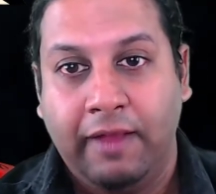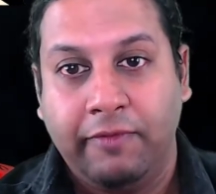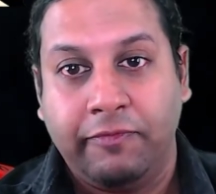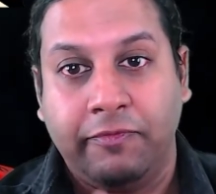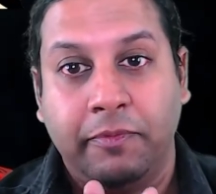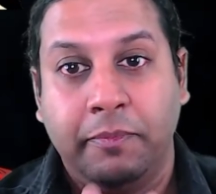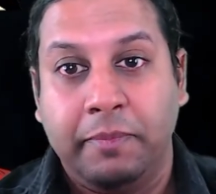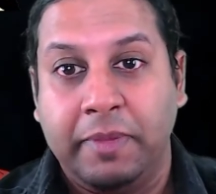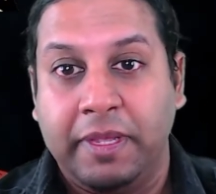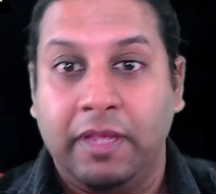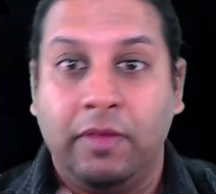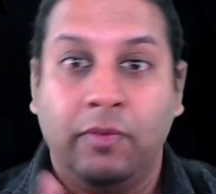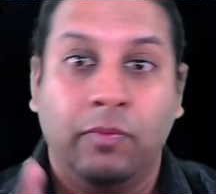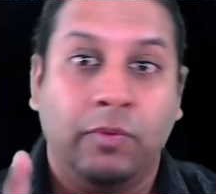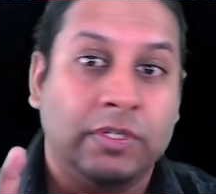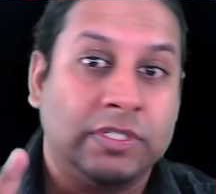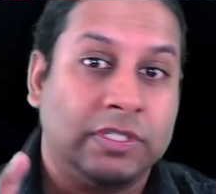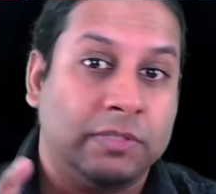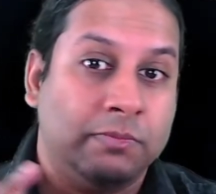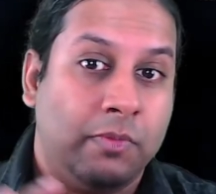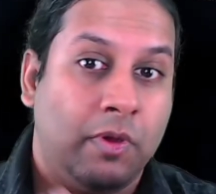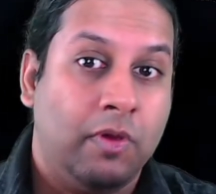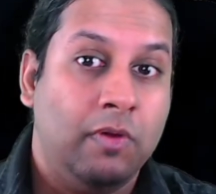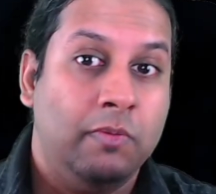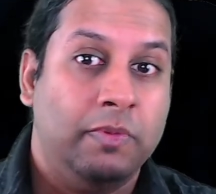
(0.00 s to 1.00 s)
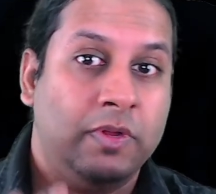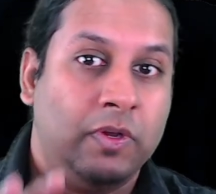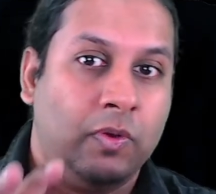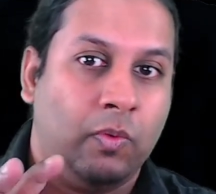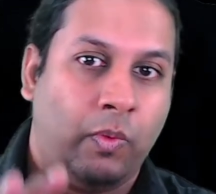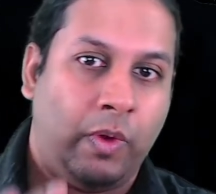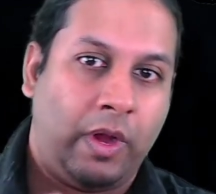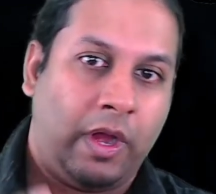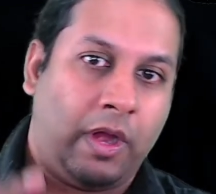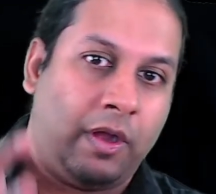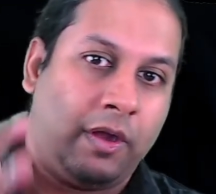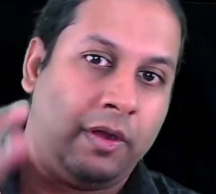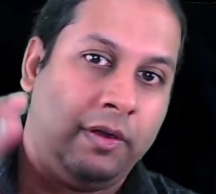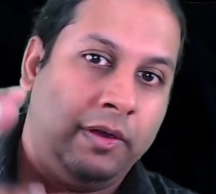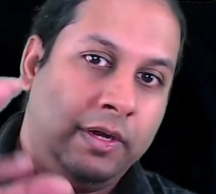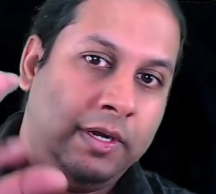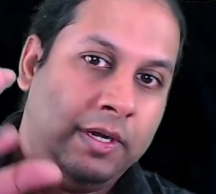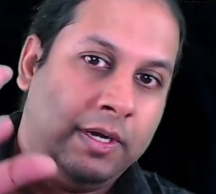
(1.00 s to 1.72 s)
for me was a moment where,